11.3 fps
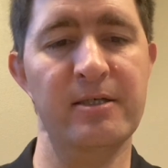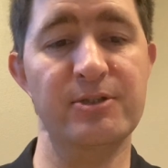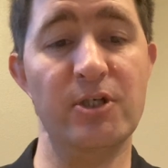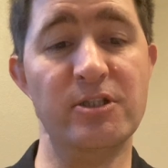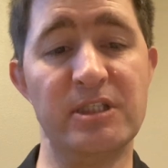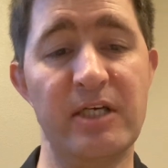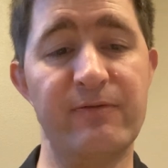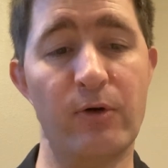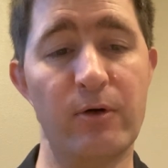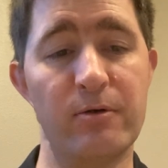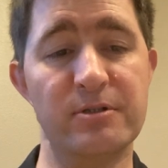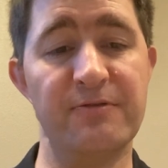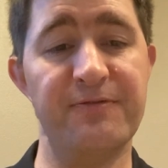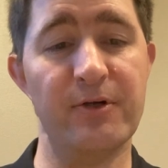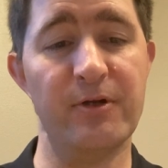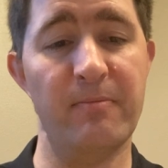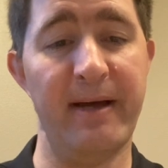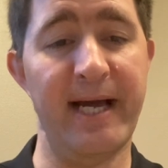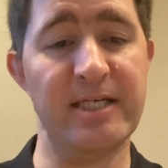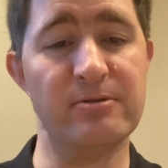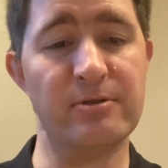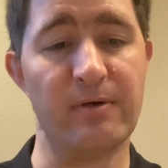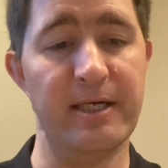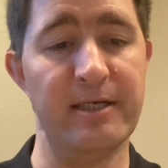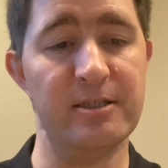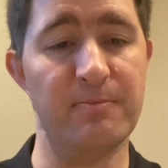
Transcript: Joseph gave orders to fill their bags with grain,